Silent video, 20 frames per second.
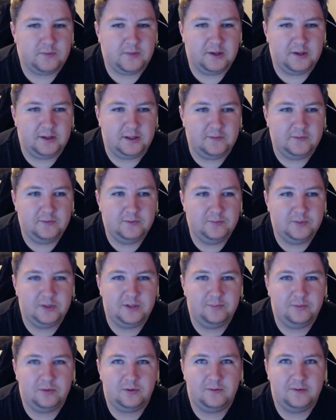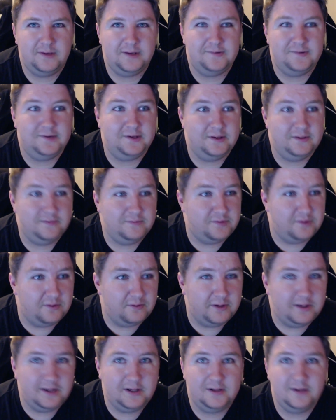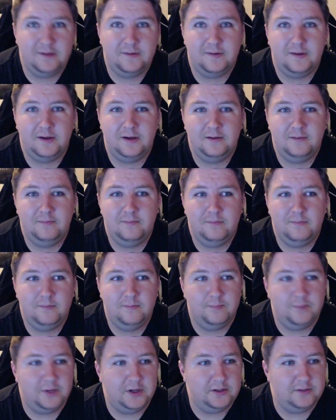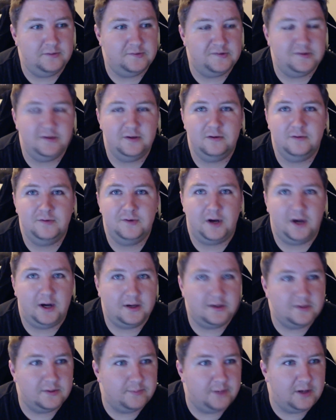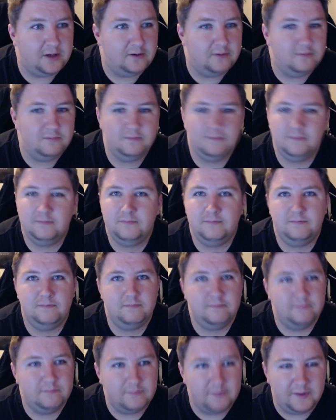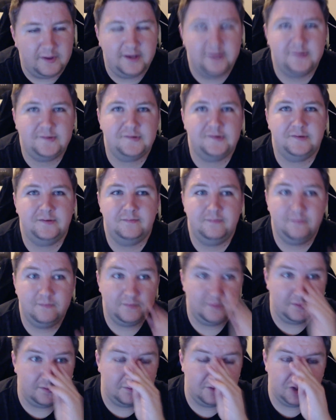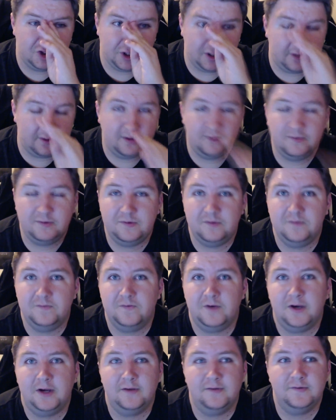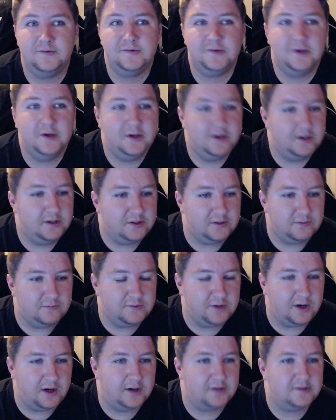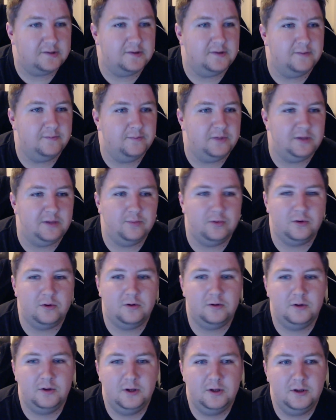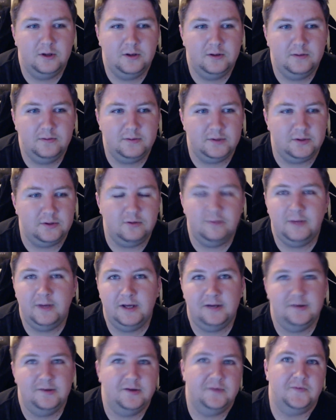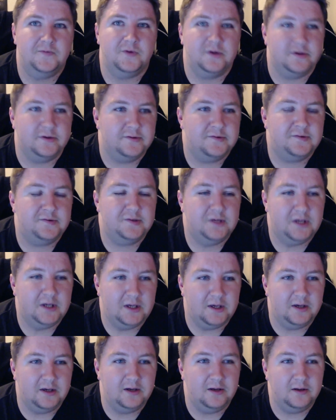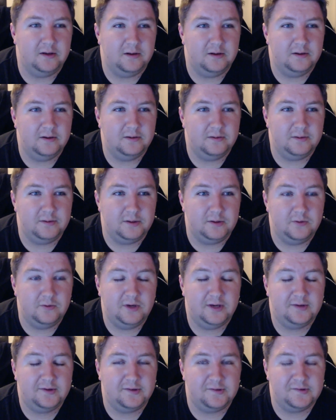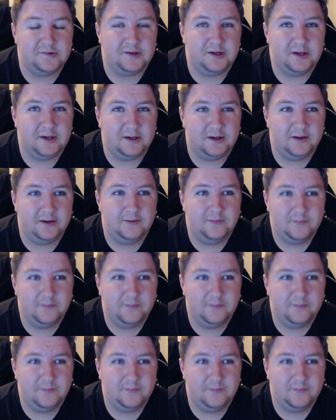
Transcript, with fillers: Even people that didn't donate anything, but you still talked about this, you shared it with your friends, you talked to people, you made a difference, and you get to say,